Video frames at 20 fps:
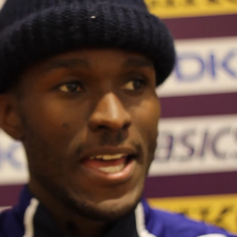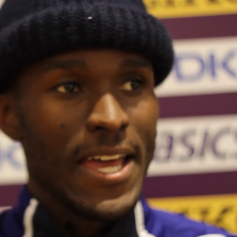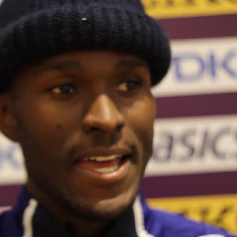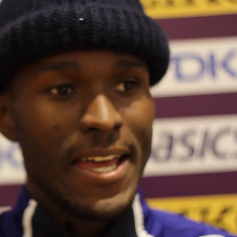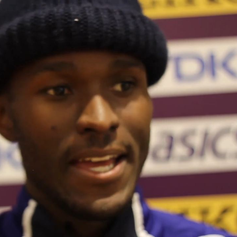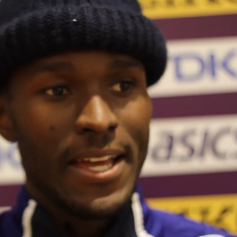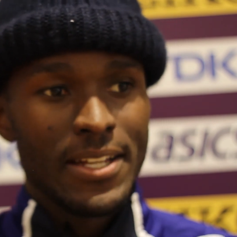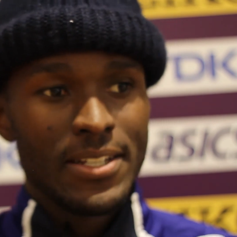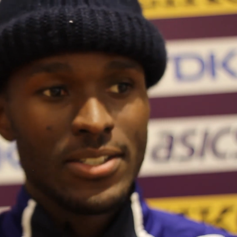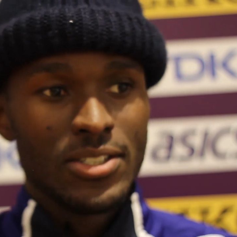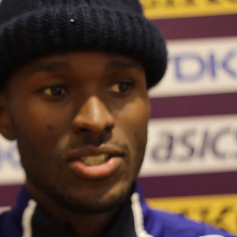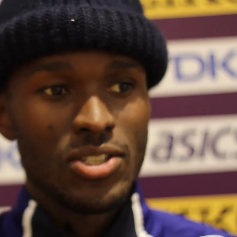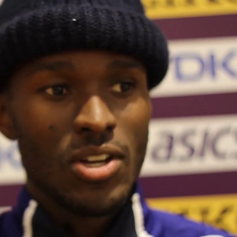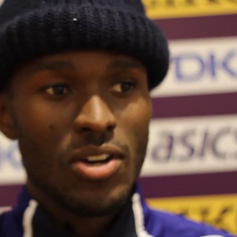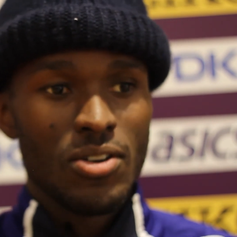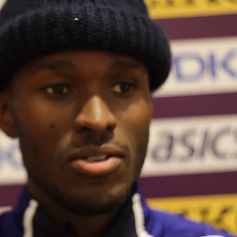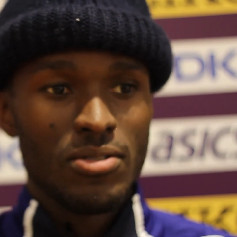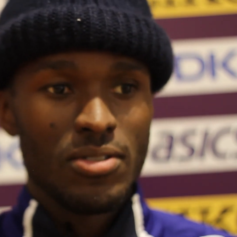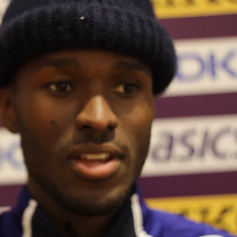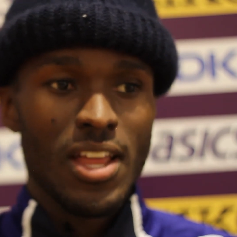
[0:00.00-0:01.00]
And
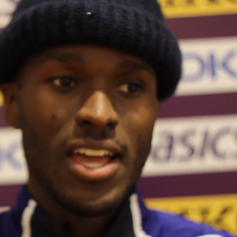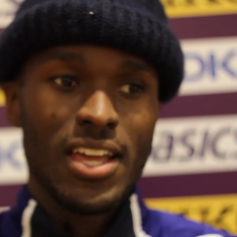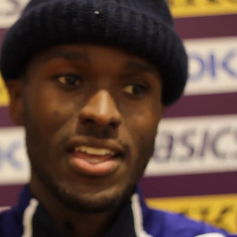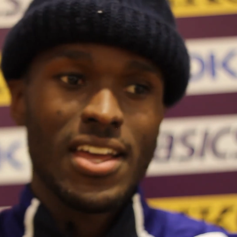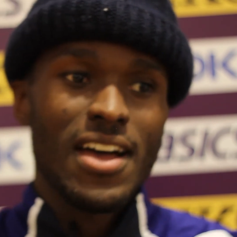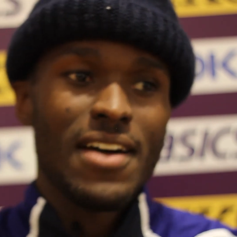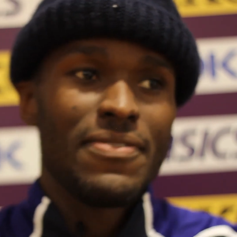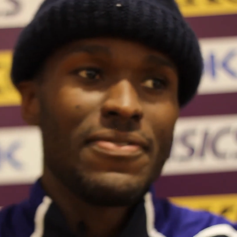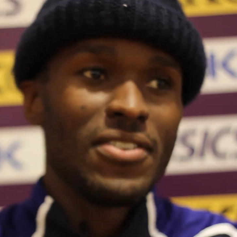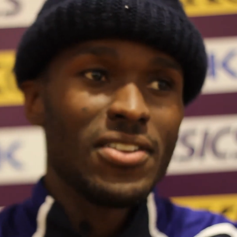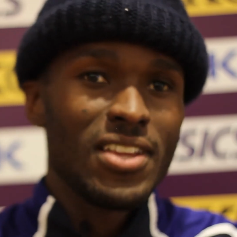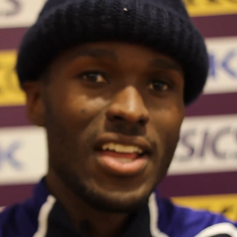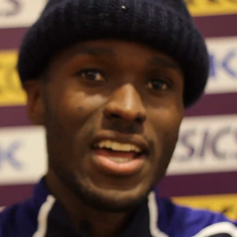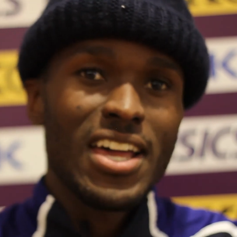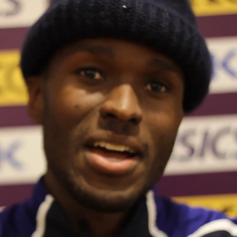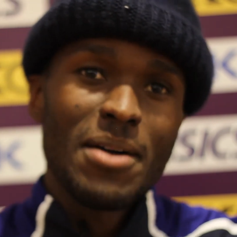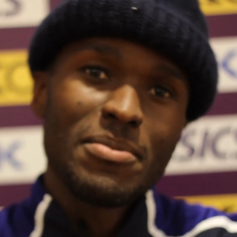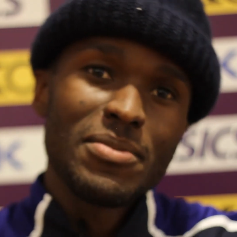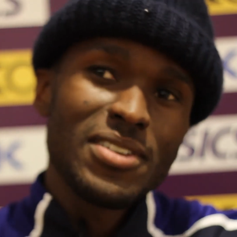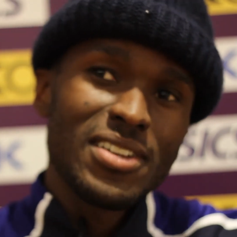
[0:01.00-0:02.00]
so, like, I feel
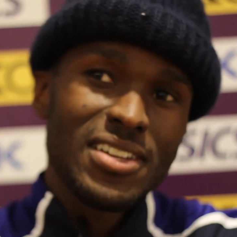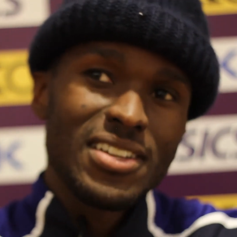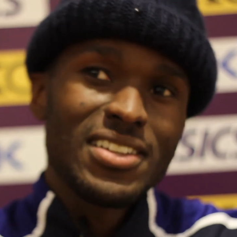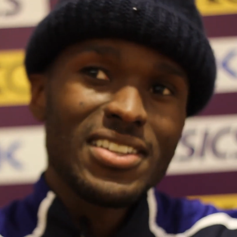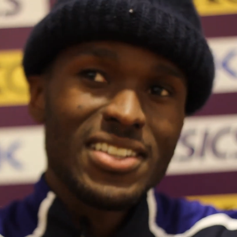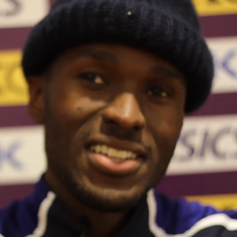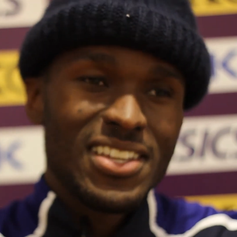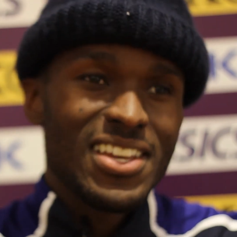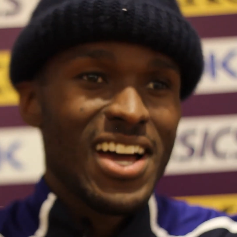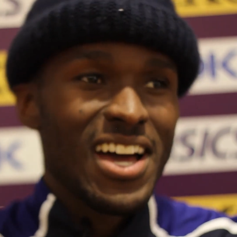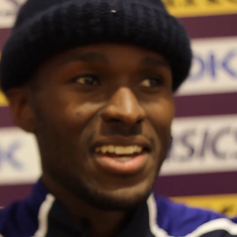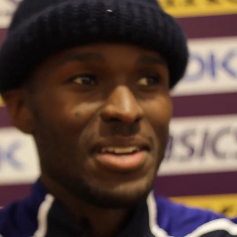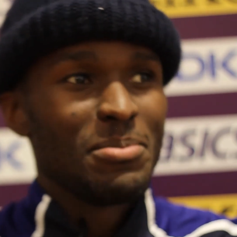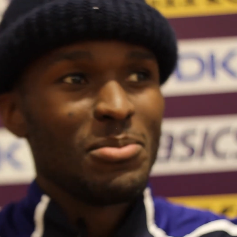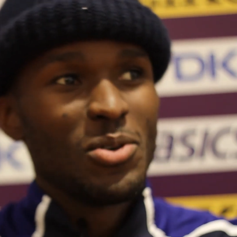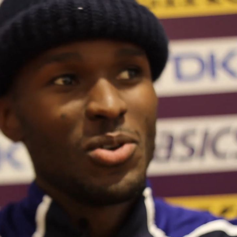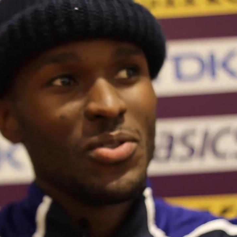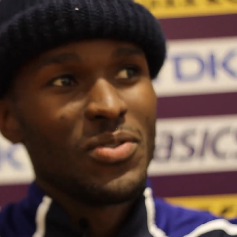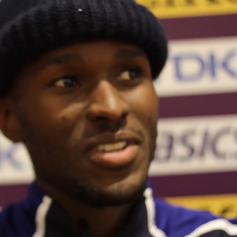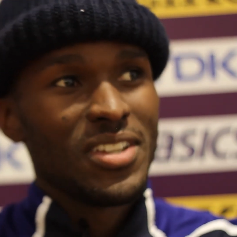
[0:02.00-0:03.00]
like I'm kind of
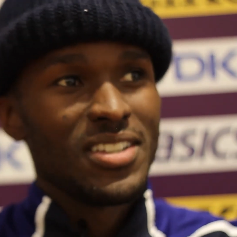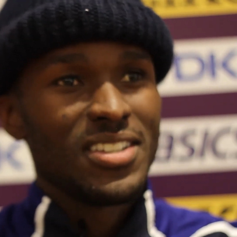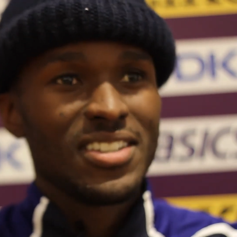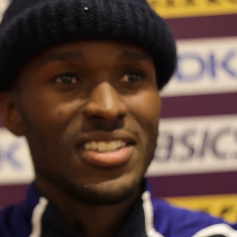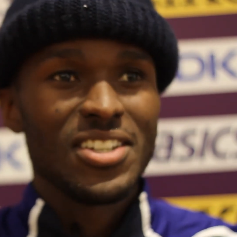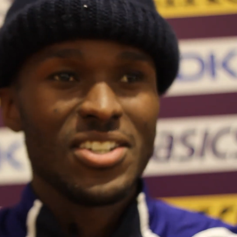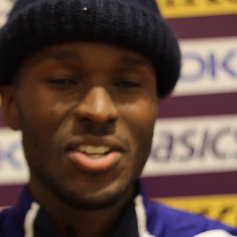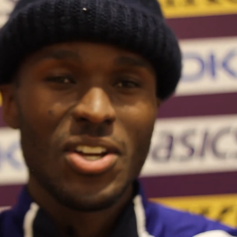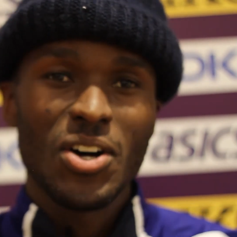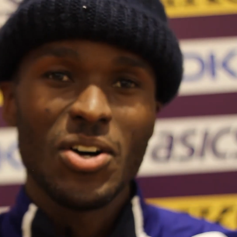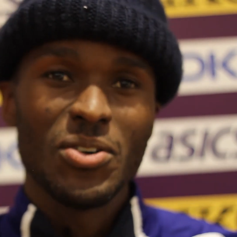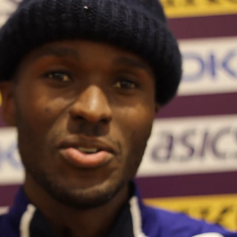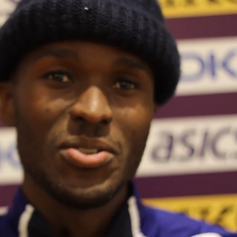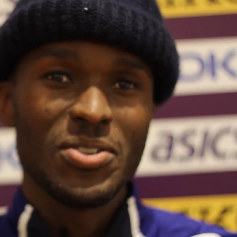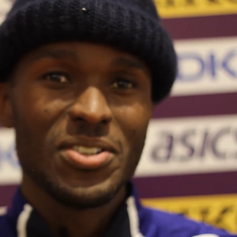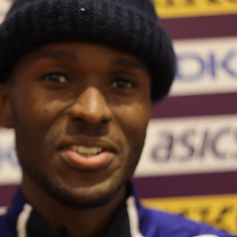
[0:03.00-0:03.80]
moving, you know,